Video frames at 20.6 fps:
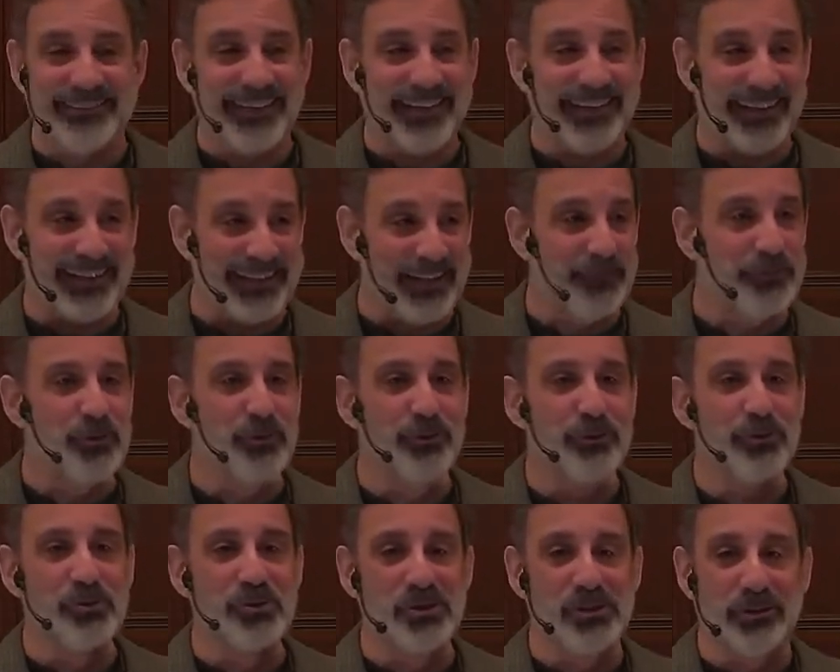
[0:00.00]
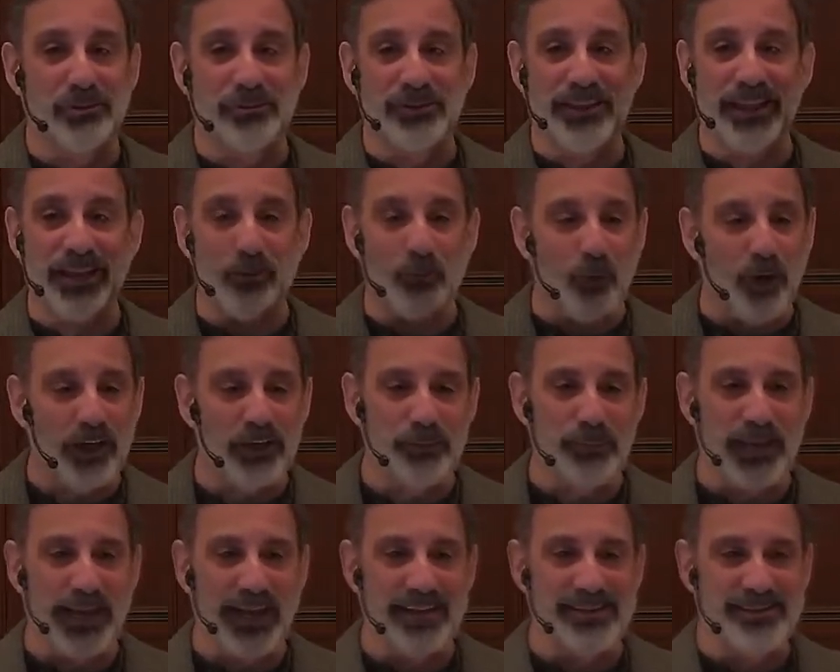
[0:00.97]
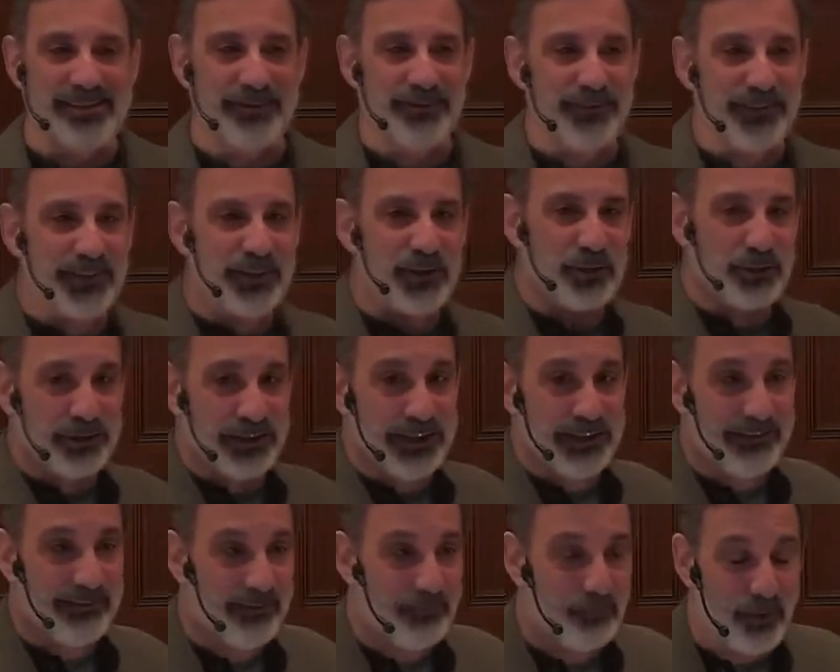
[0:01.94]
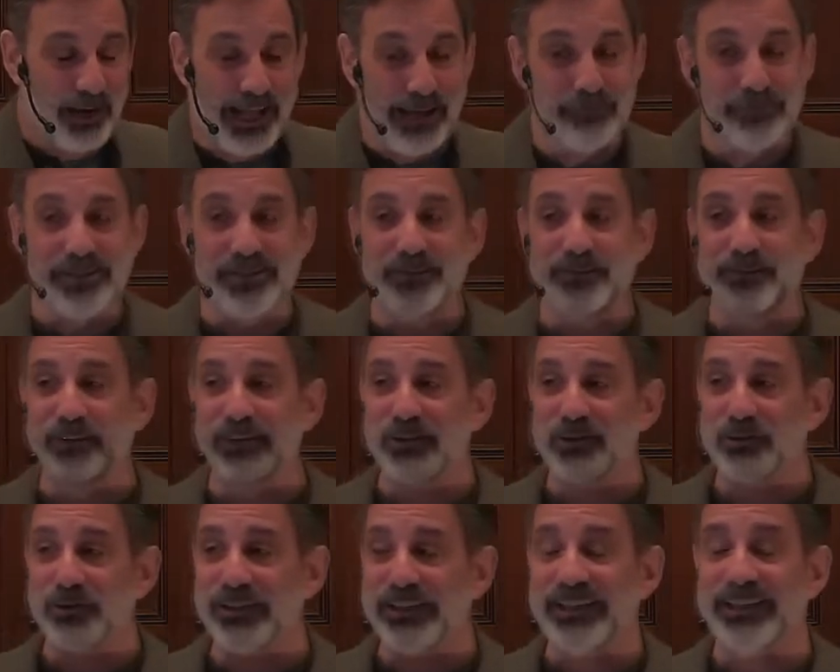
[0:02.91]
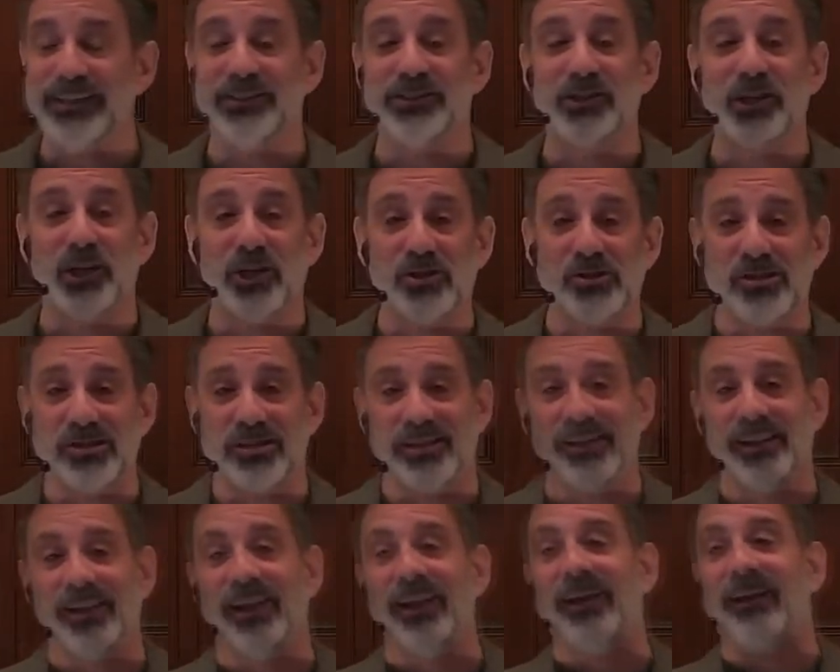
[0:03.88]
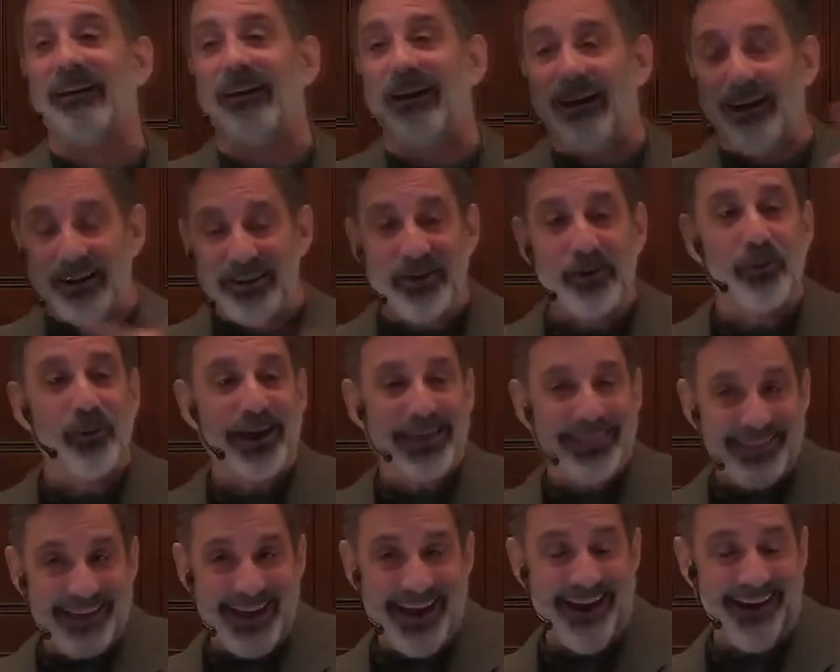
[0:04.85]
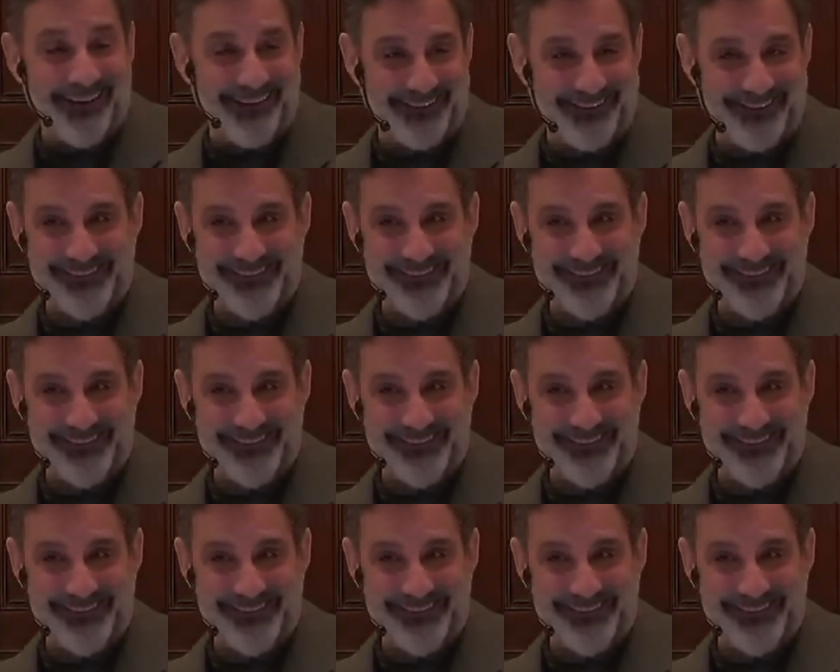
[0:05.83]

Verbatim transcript: And they left Jerusalem, and they walked past the fig tree. And what happened to the fig tree? He had cursed it on their way there,